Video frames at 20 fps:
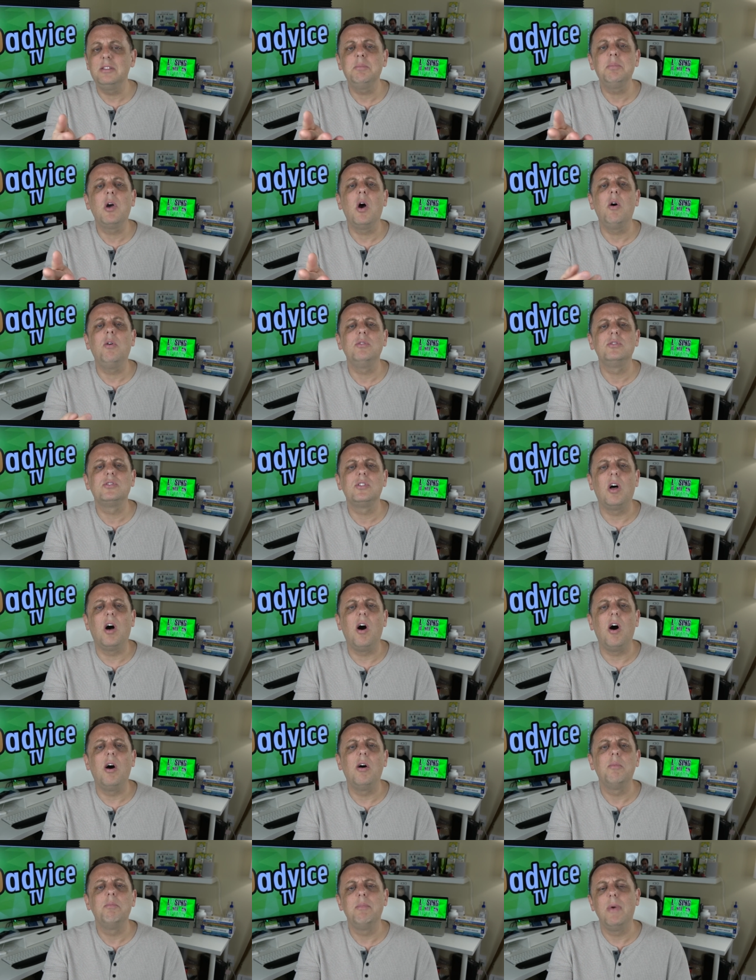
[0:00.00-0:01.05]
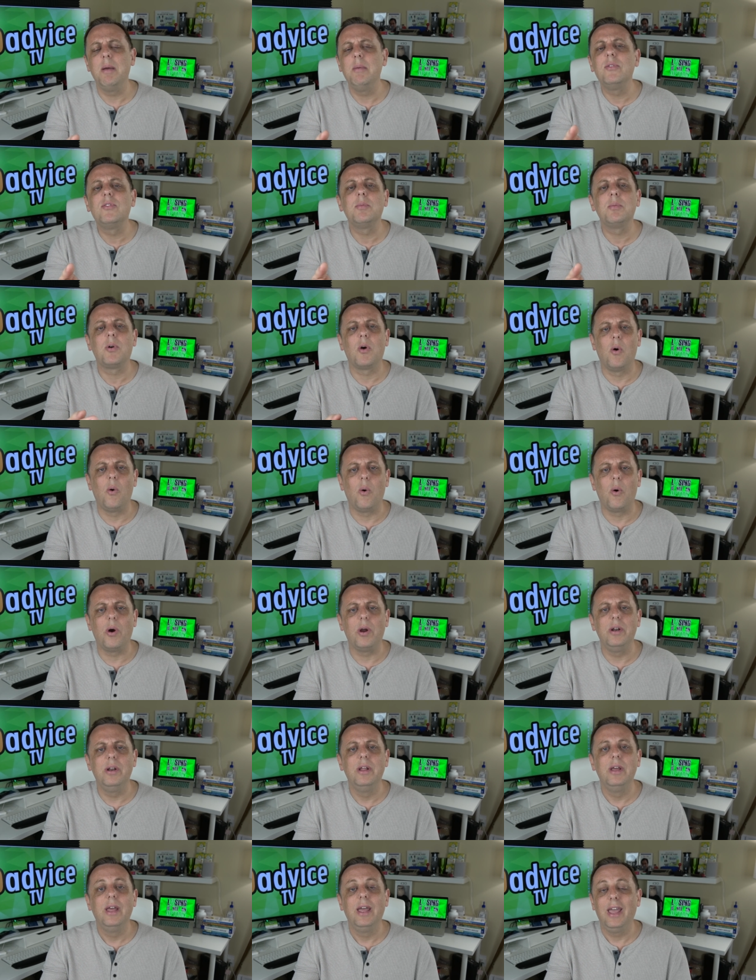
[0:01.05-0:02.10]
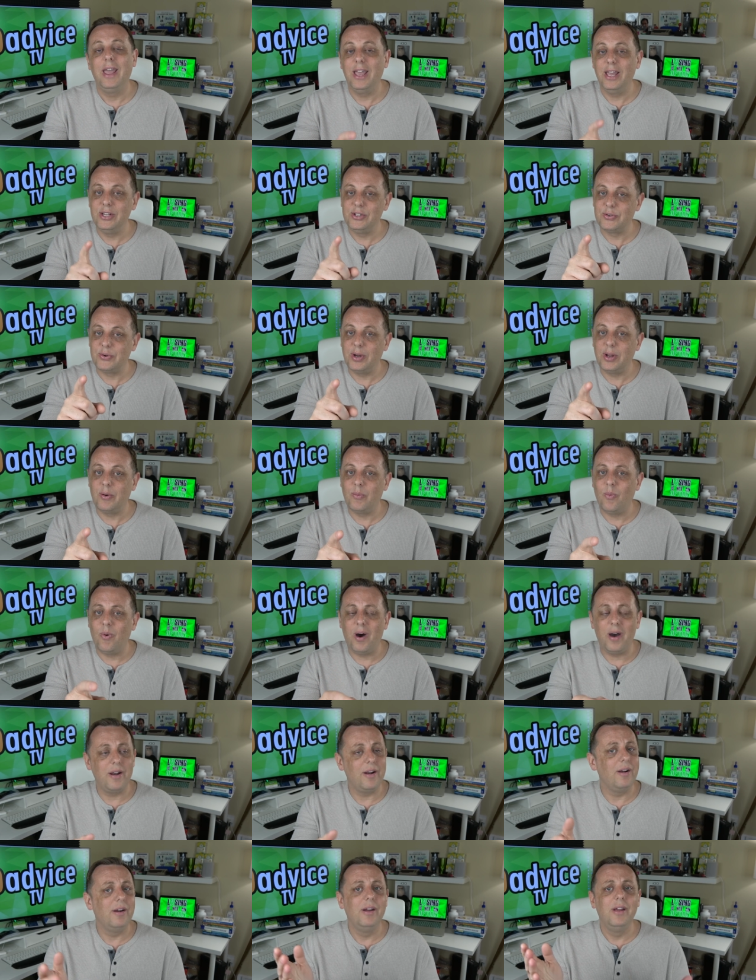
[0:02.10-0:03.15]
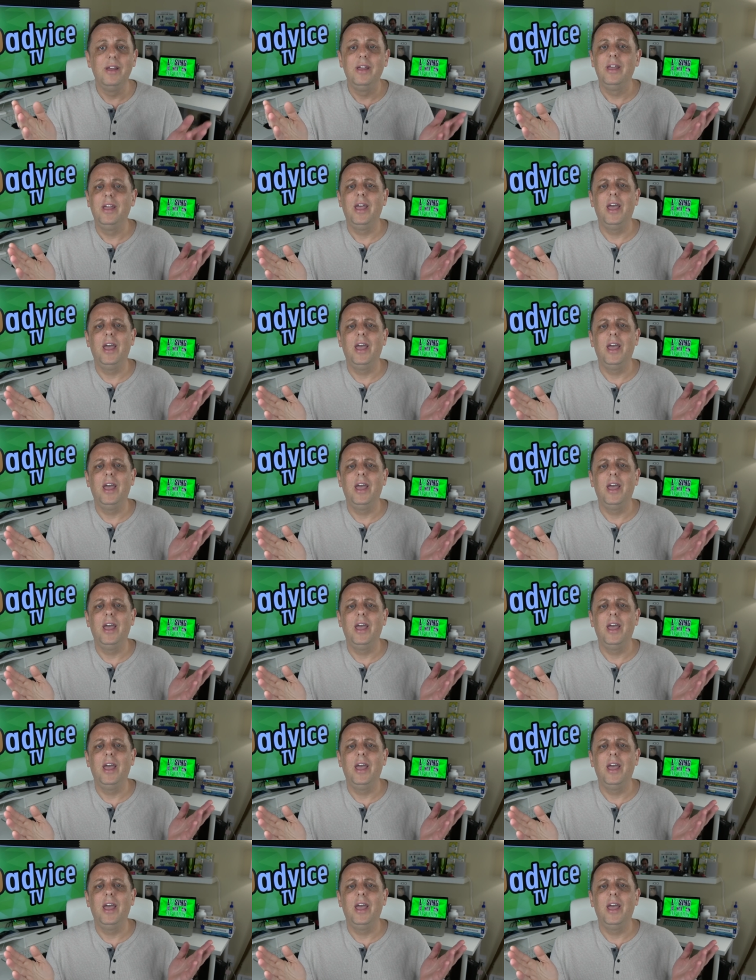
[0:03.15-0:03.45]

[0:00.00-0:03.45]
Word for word: some coleslaw, maybe some corn, and drink water.